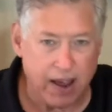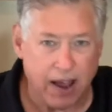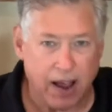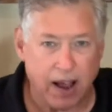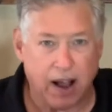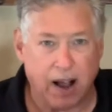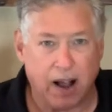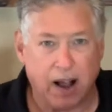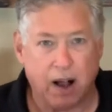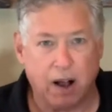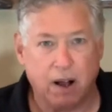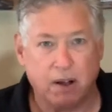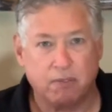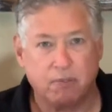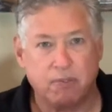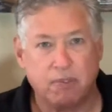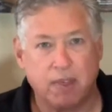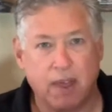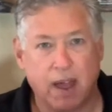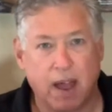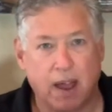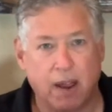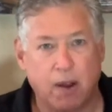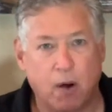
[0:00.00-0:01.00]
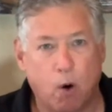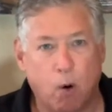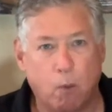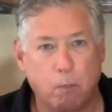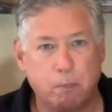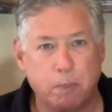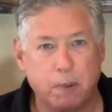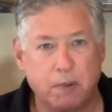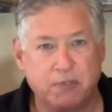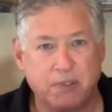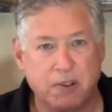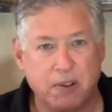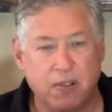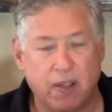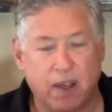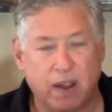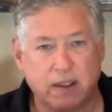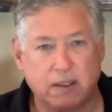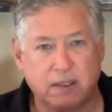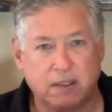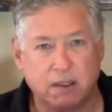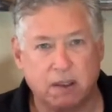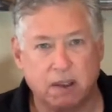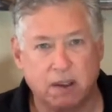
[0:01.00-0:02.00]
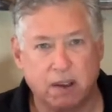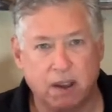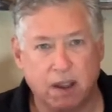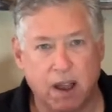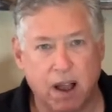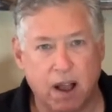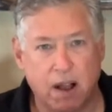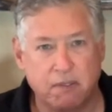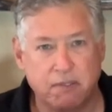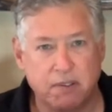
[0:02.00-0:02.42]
I hope if you like the